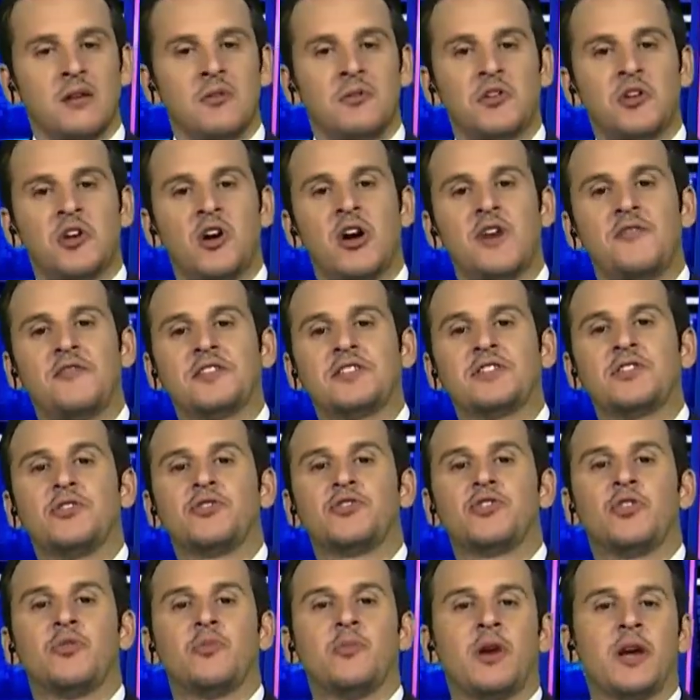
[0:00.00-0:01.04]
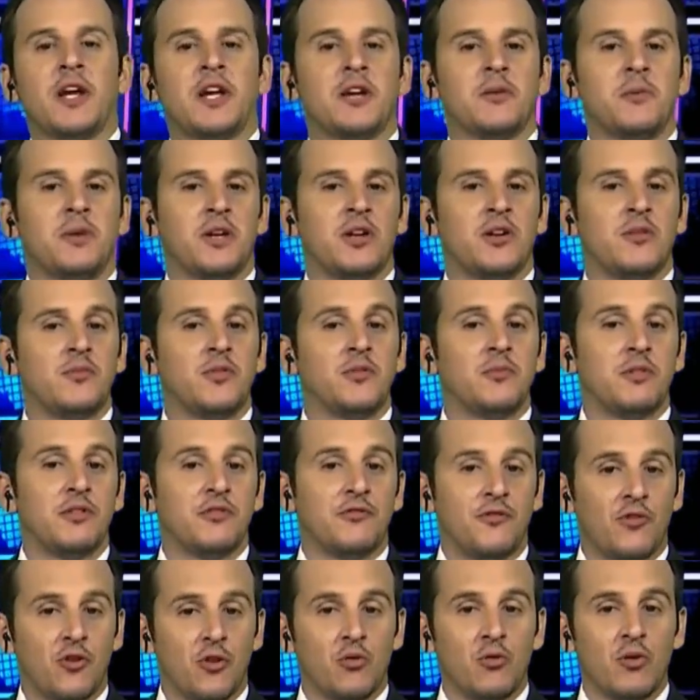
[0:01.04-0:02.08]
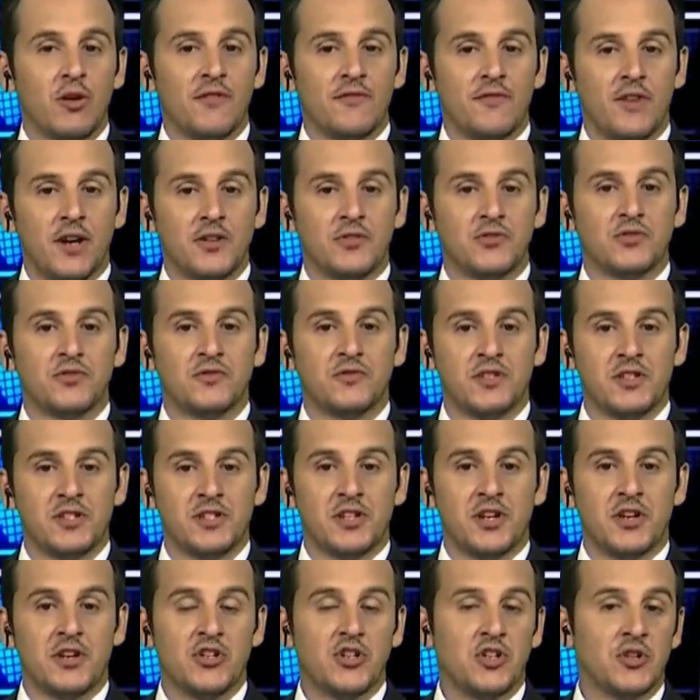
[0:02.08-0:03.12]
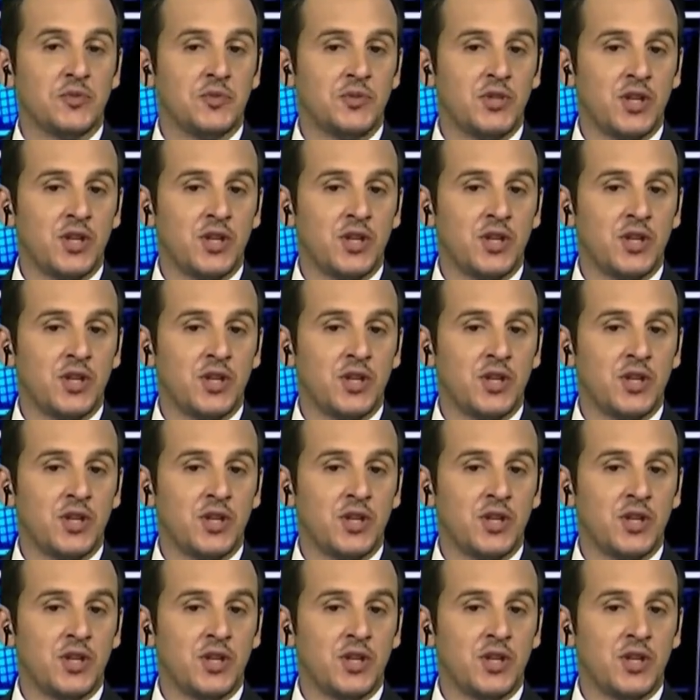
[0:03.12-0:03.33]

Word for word: We now have a second short break coming up, but before we invite you to visit our YouTube